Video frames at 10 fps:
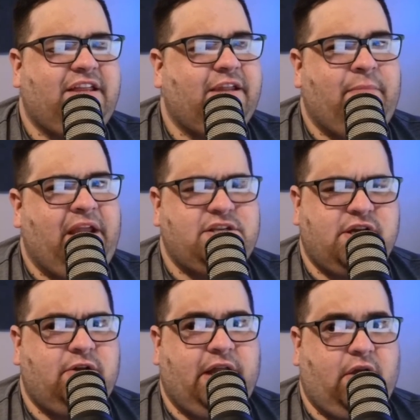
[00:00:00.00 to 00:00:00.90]
that made you
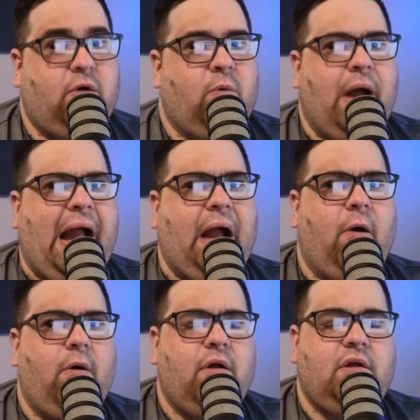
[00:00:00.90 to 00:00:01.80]
go like, oh wow.
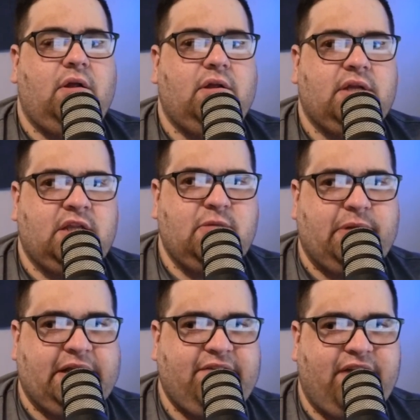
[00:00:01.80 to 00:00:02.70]
Can you
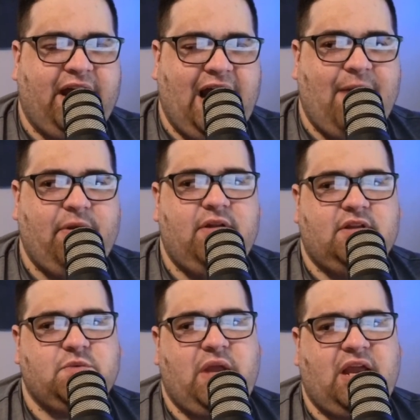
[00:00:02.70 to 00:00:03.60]
believe that happened
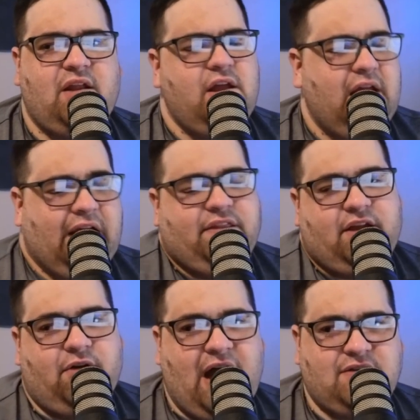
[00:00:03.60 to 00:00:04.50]
this weekend? I
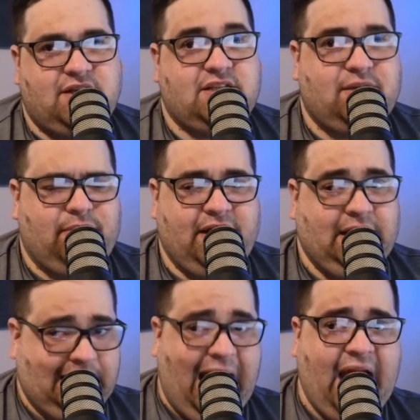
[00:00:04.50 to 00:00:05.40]
think Ohio State's complete
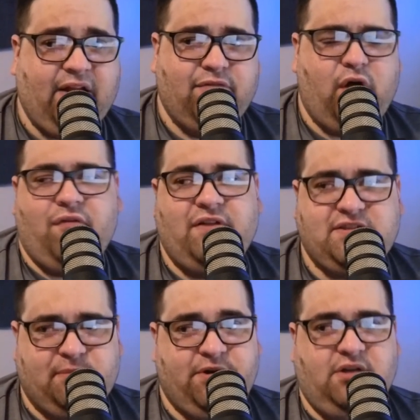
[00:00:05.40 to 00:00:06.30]
lack of
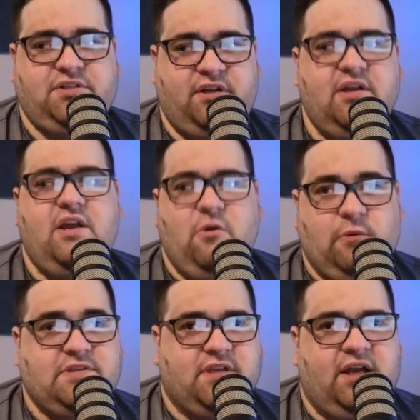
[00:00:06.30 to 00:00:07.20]
offensive production
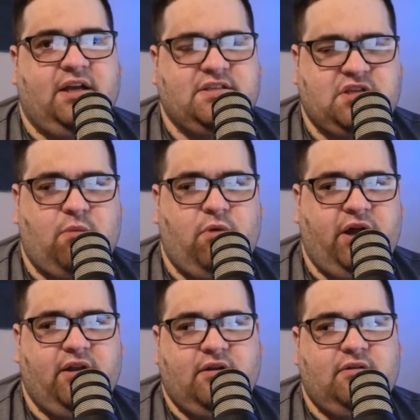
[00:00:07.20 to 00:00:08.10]
was
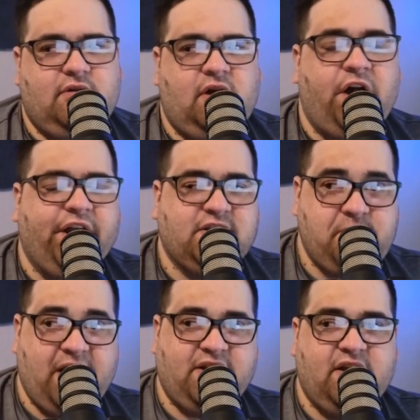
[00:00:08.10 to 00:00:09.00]
somewhat
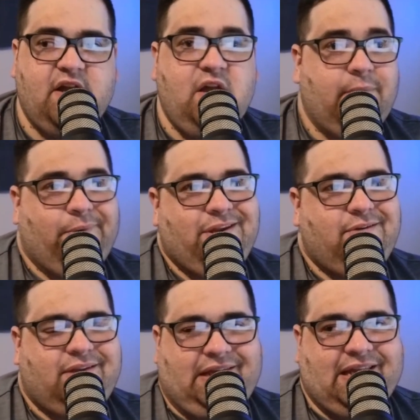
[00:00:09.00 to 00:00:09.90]
unexpected. But when
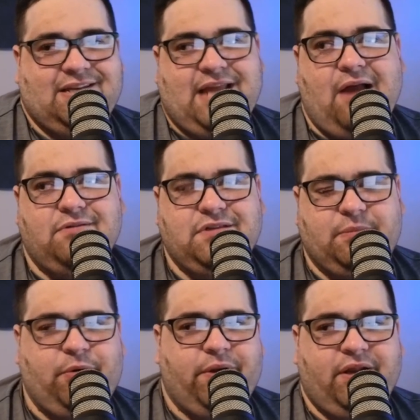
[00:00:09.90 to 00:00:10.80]
you get down to the
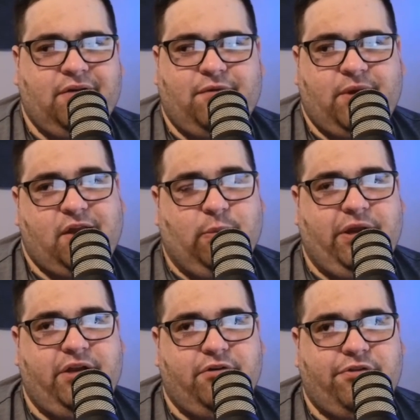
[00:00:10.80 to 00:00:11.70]
point of, okay, you're
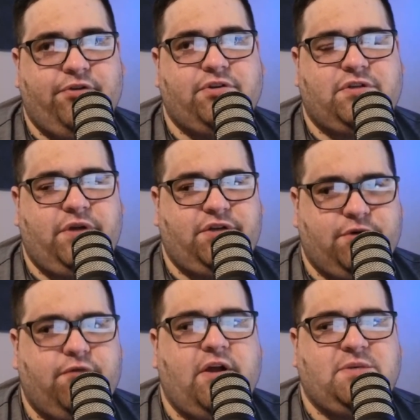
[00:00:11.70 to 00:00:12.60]
playing your third string
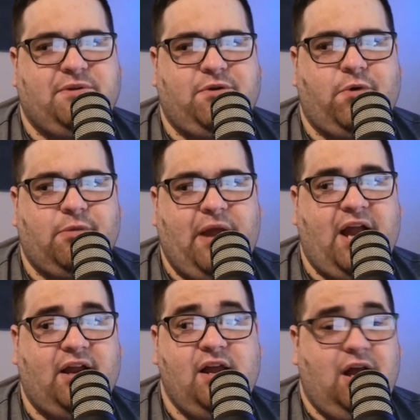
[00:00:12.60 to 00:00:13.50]
true freshman
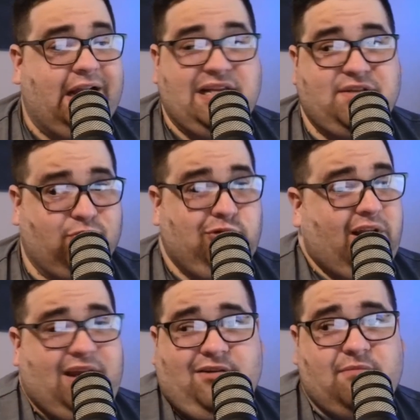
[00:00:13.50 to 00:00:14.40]
quarterback against a
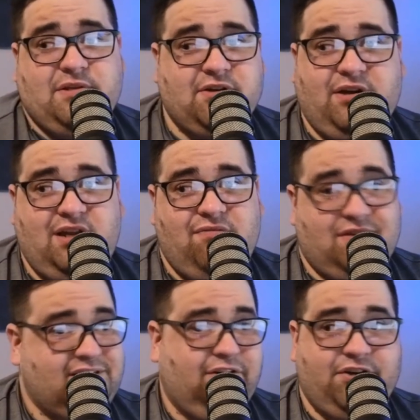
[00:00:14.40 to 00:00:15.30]
really good Missouri
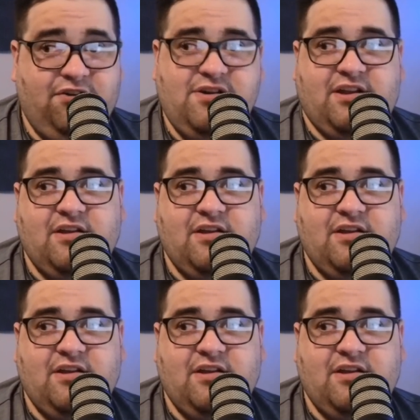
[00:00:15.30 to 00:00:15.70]
defense, they're good.